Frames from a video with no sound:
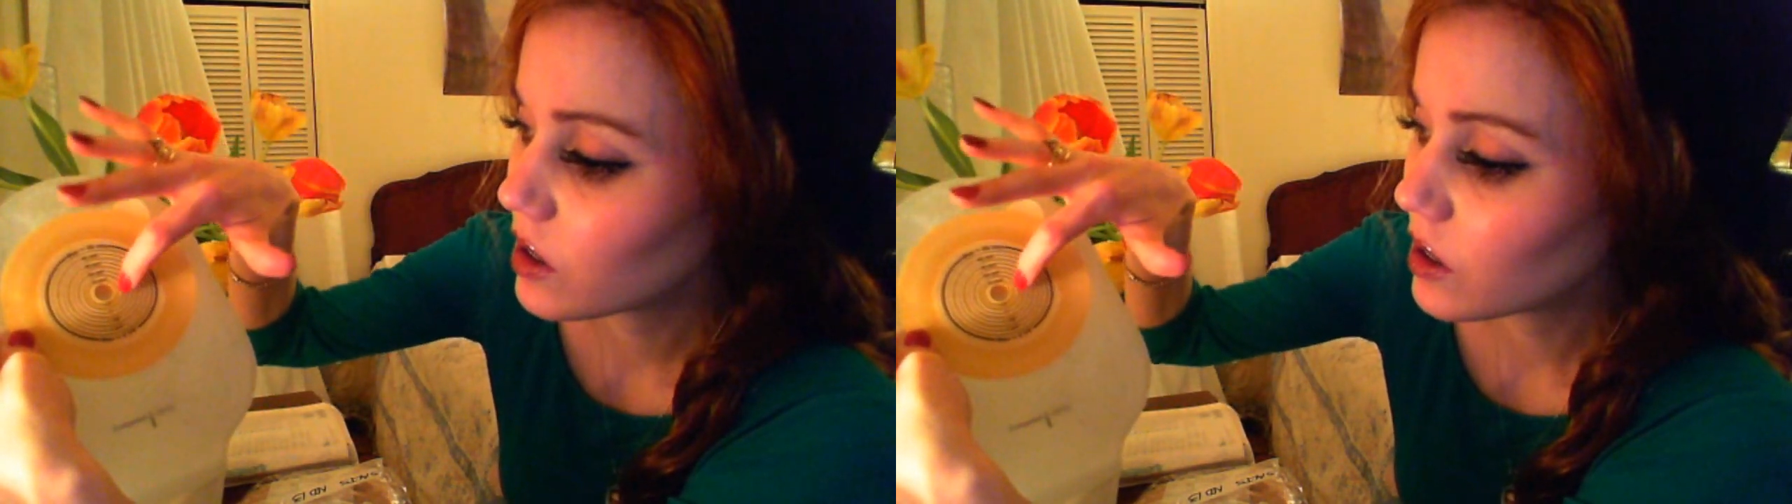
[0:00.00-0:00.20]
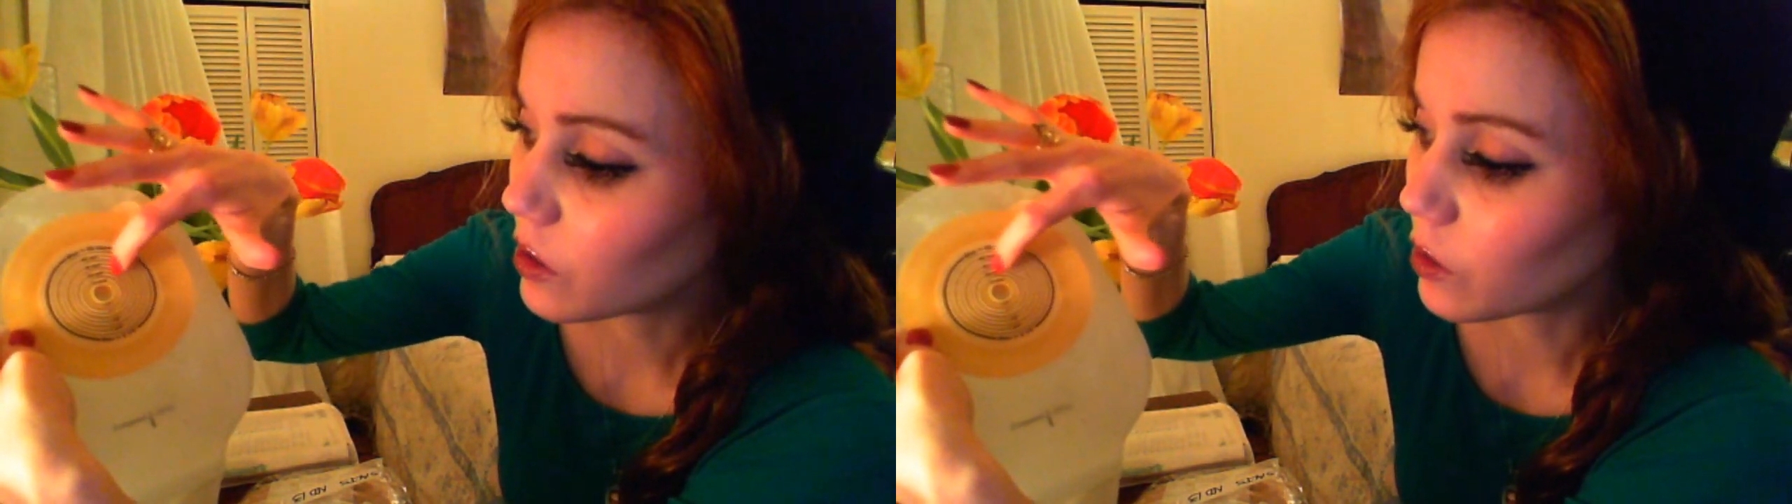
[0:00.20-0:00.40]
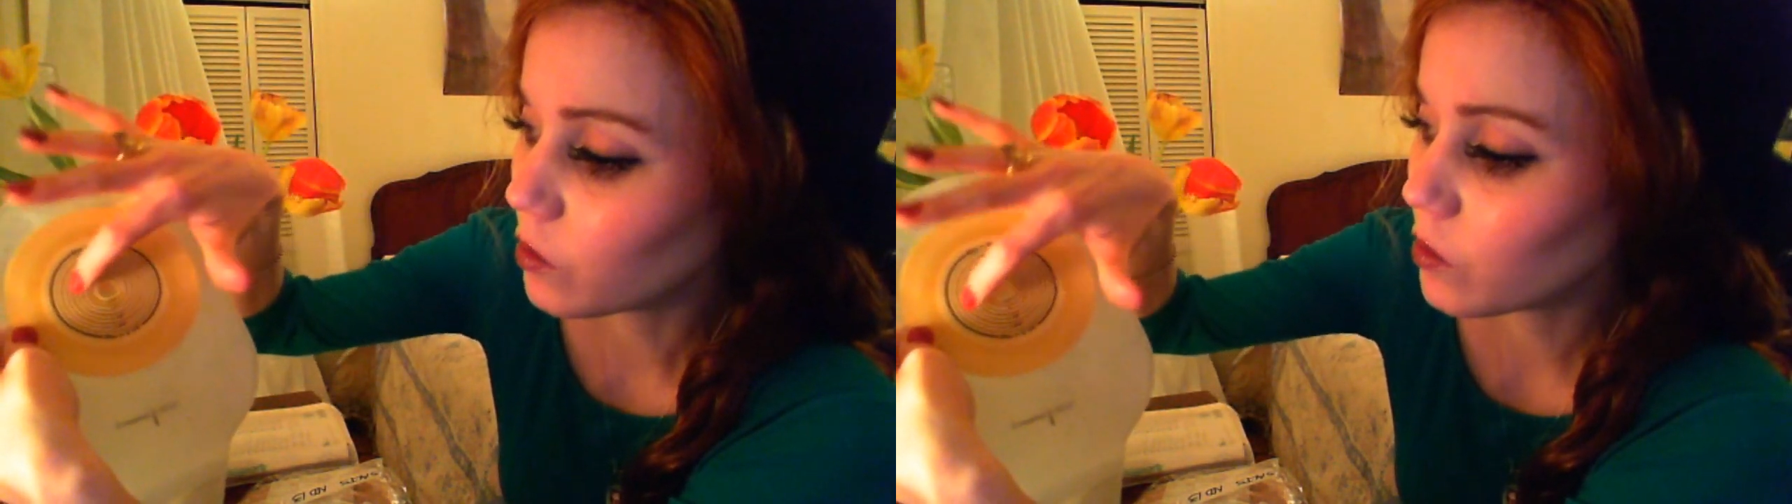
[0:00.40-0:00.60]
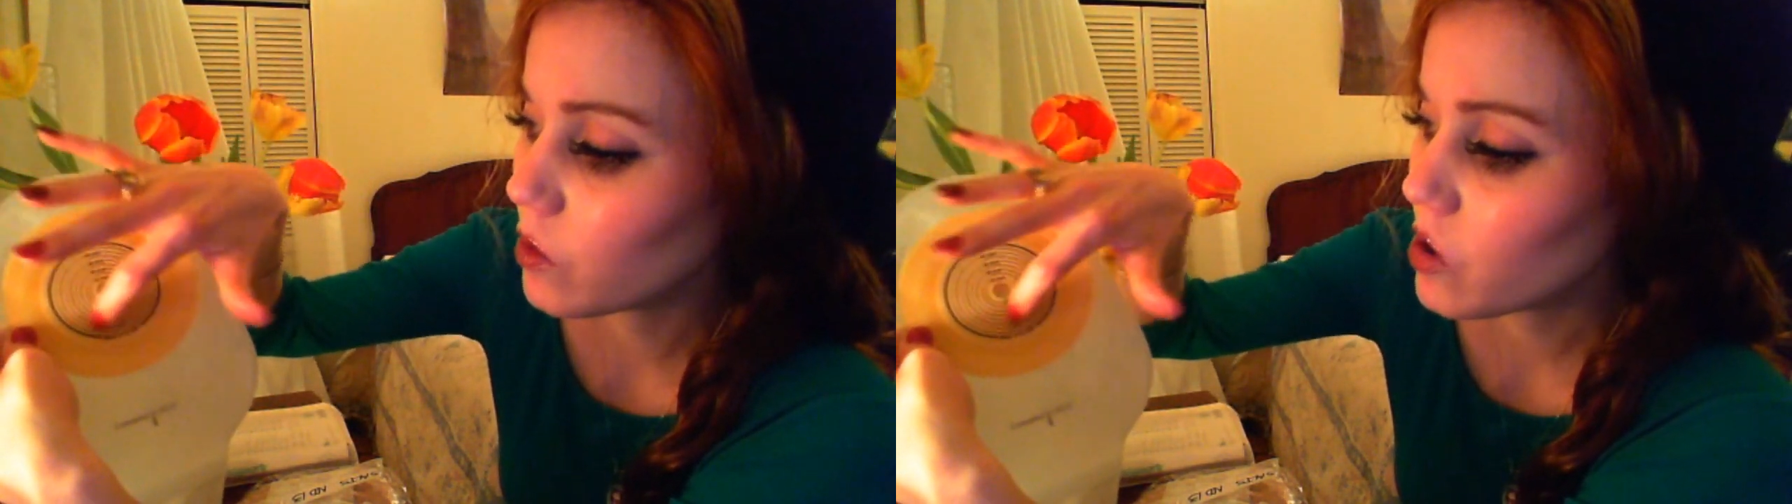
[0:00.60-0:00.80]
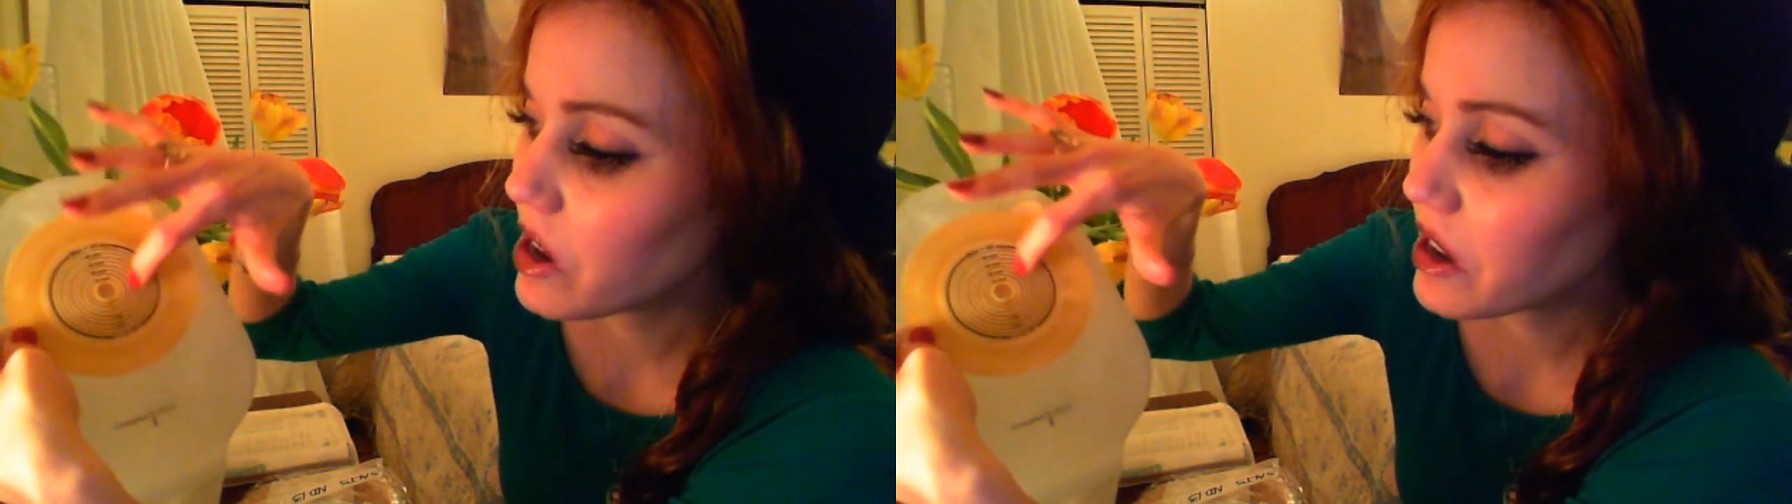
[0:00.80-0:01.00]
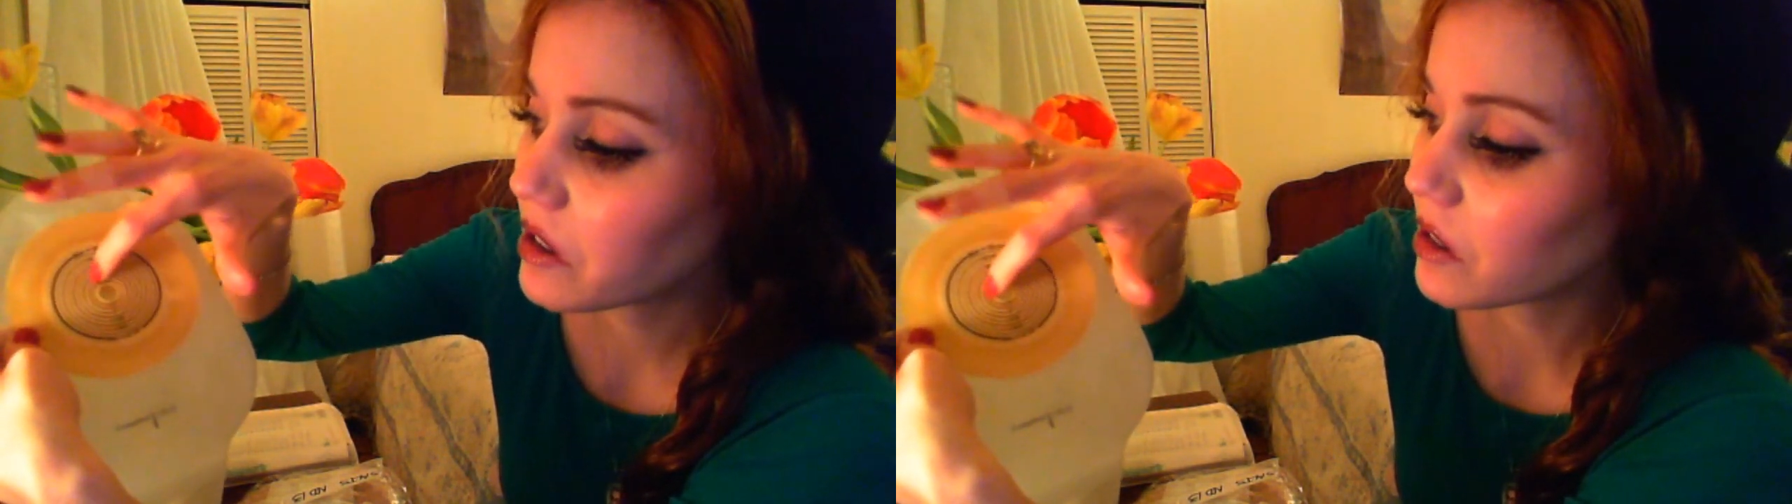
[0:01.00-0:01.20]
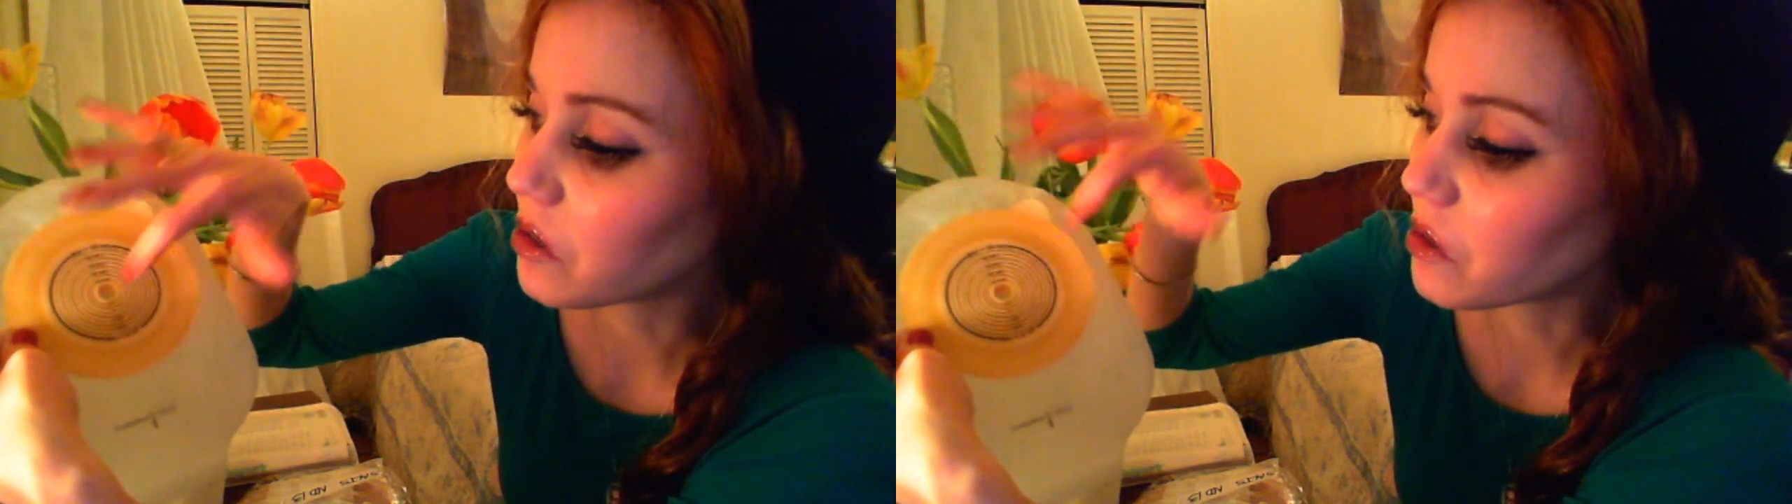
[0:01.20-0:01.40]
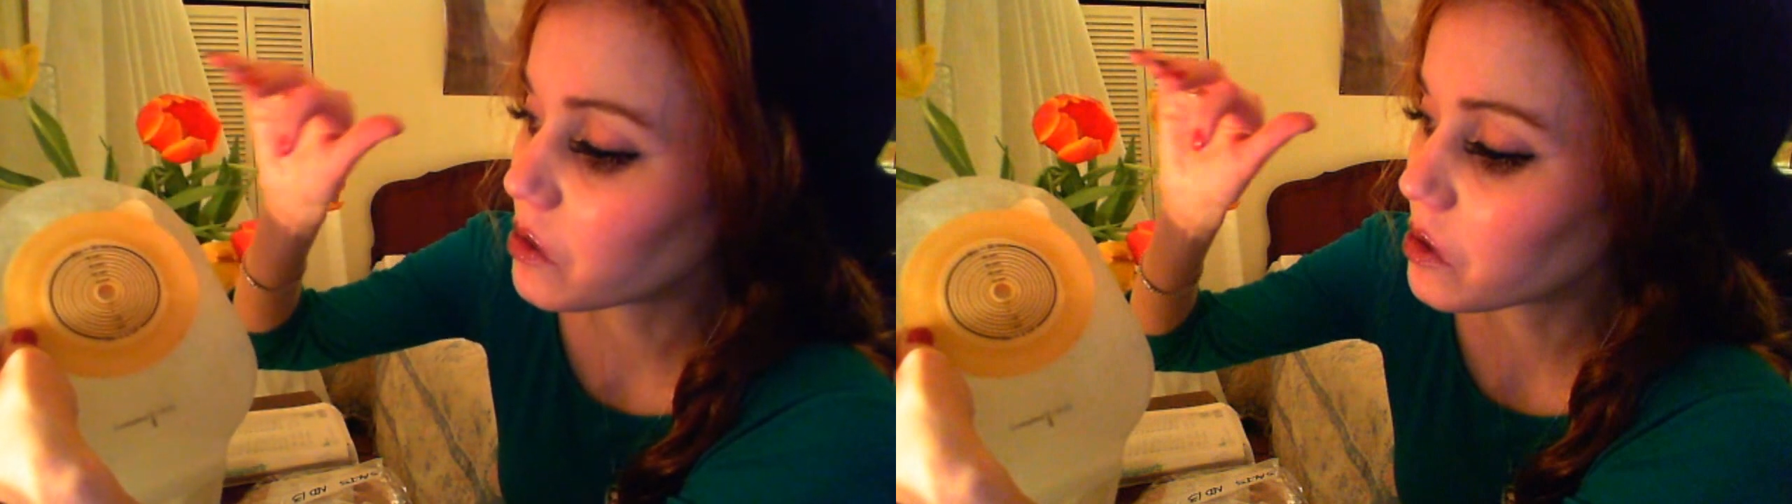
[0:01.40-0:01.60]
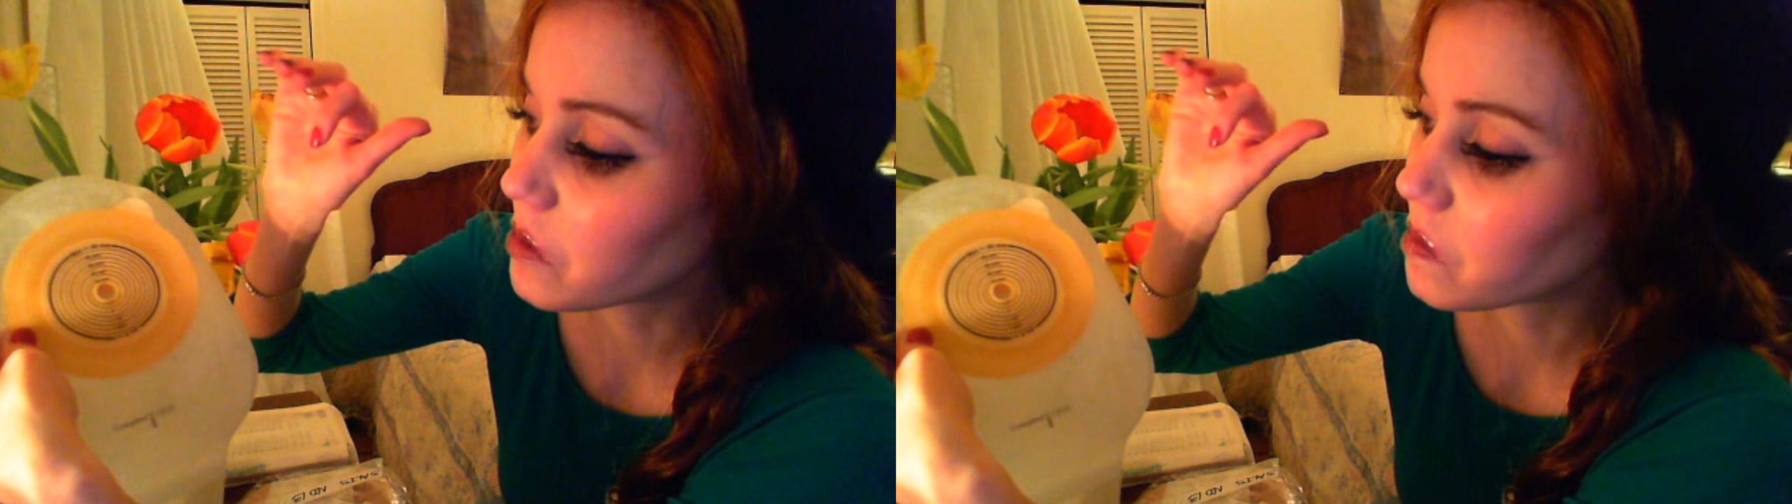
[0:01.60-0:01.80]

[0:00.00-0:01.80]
the way it looks,